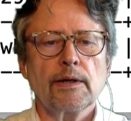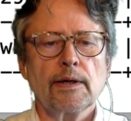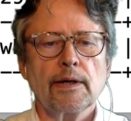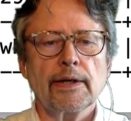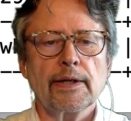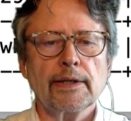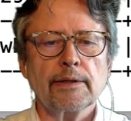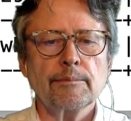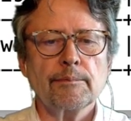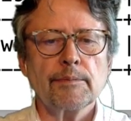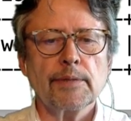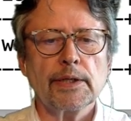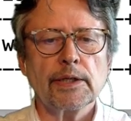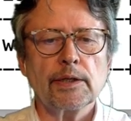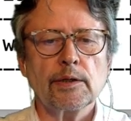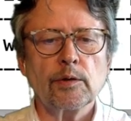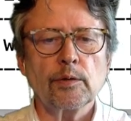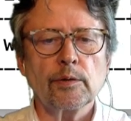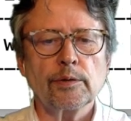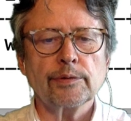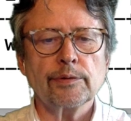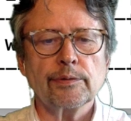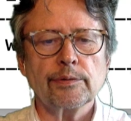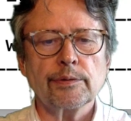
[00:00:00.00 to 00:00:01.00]
Let me
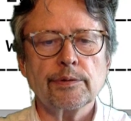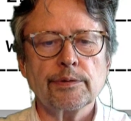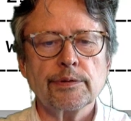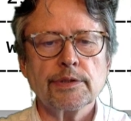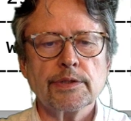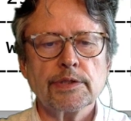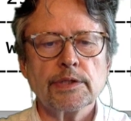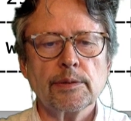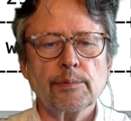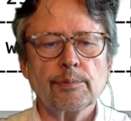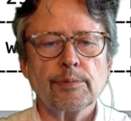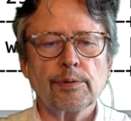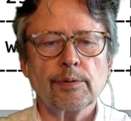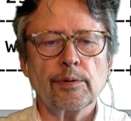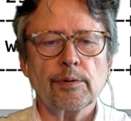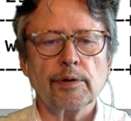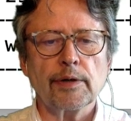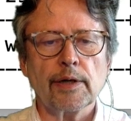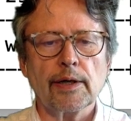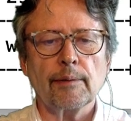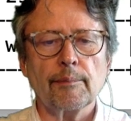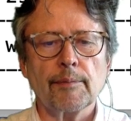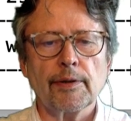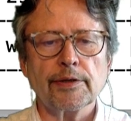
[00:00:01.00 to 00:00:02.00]
go to the C
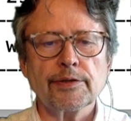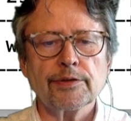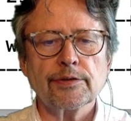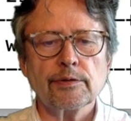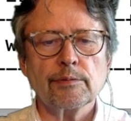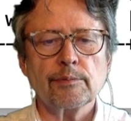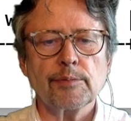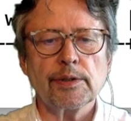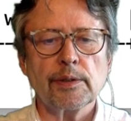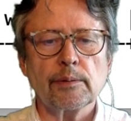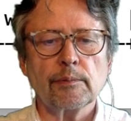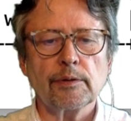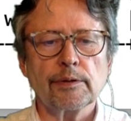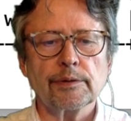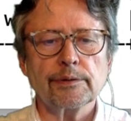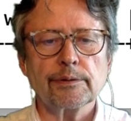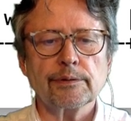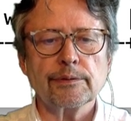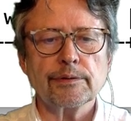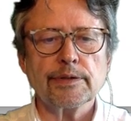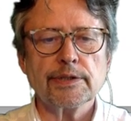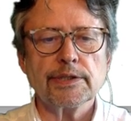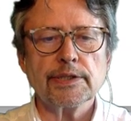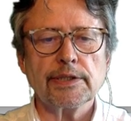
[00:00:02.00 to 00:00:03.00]
program. I should be able
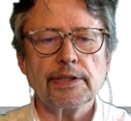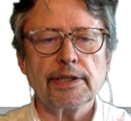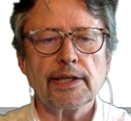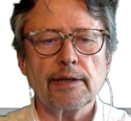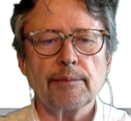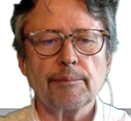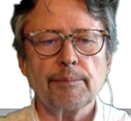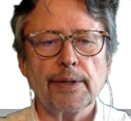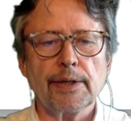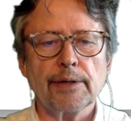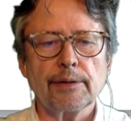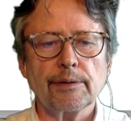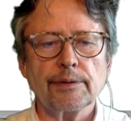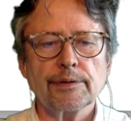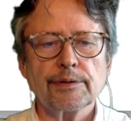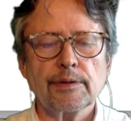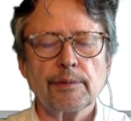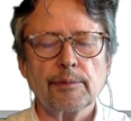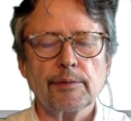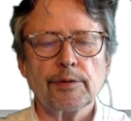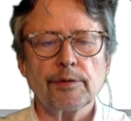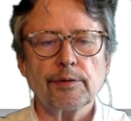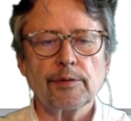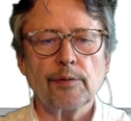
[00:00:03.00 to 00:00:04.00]
to see that better. So
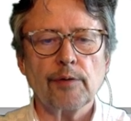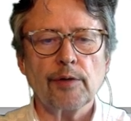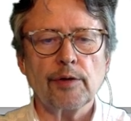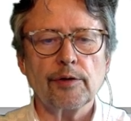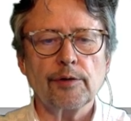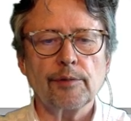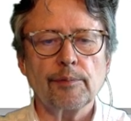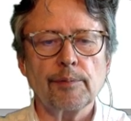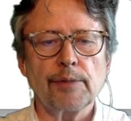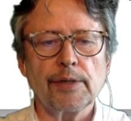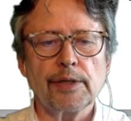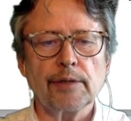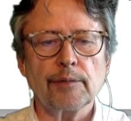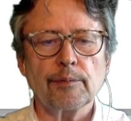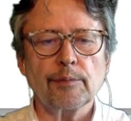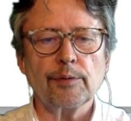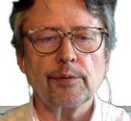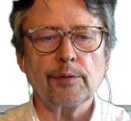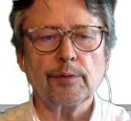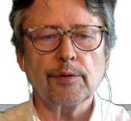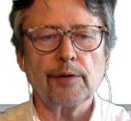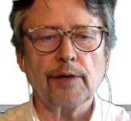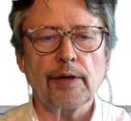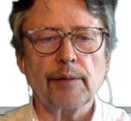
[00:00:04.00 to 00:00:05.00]
I'm going to run the Blink
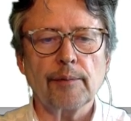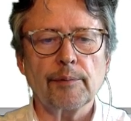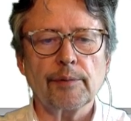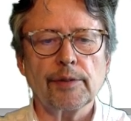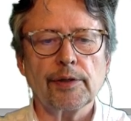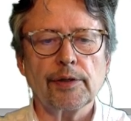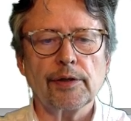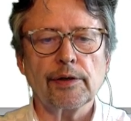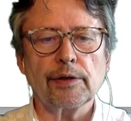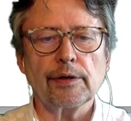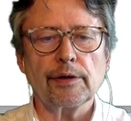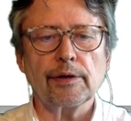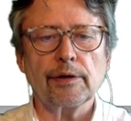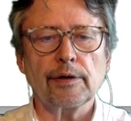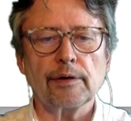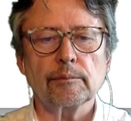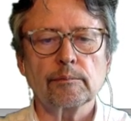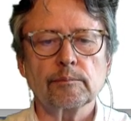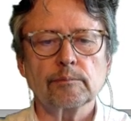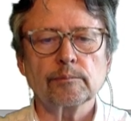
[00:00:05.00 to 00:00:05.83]
program here.